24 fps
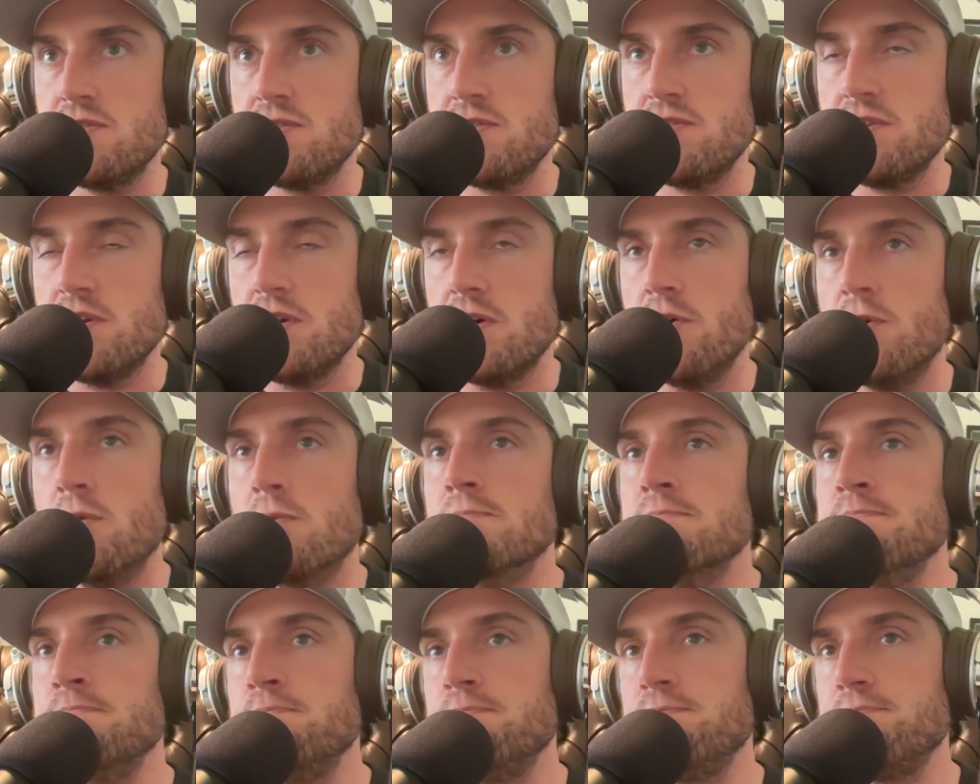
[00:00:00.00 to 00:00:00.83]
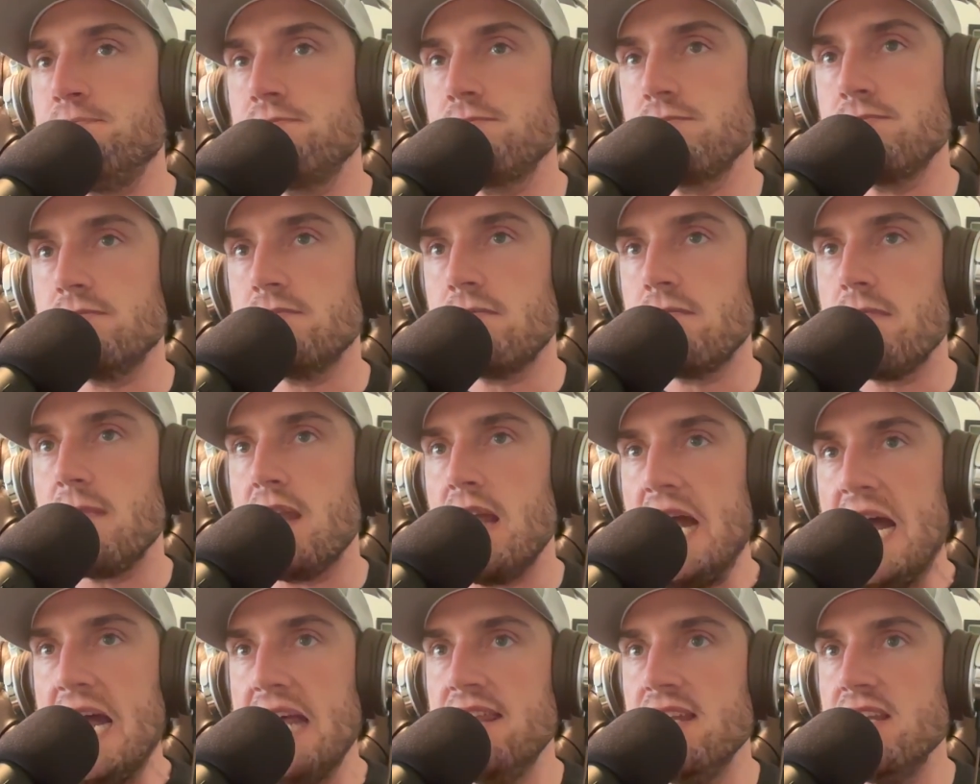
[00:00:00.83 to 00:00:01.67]
So
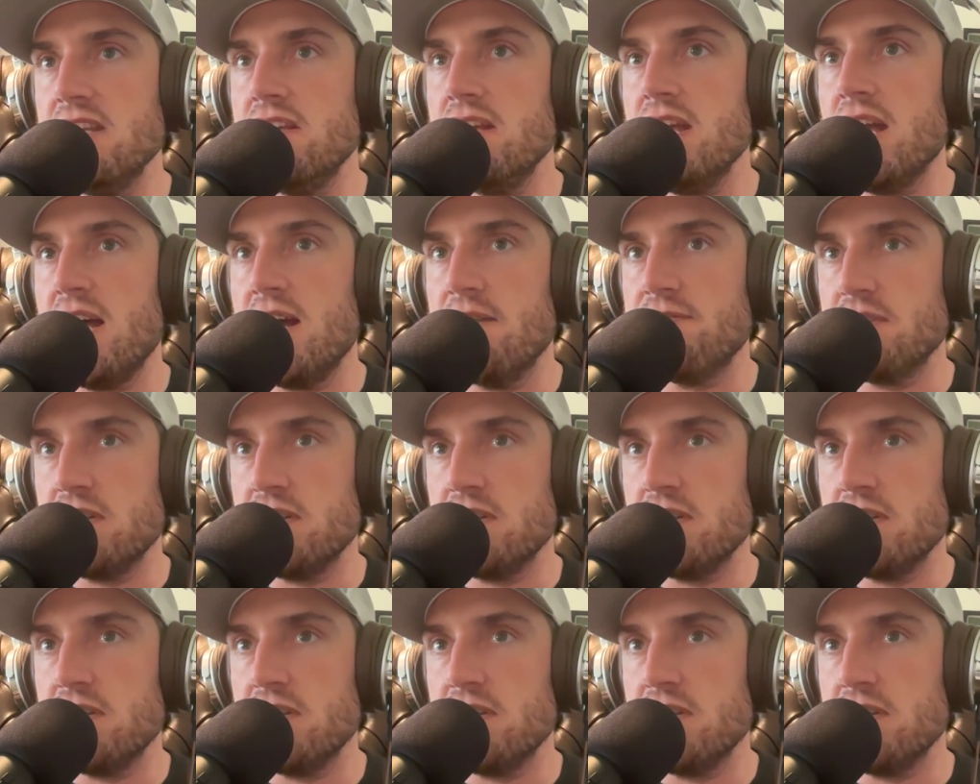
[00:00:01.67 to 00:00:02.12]
I think you have to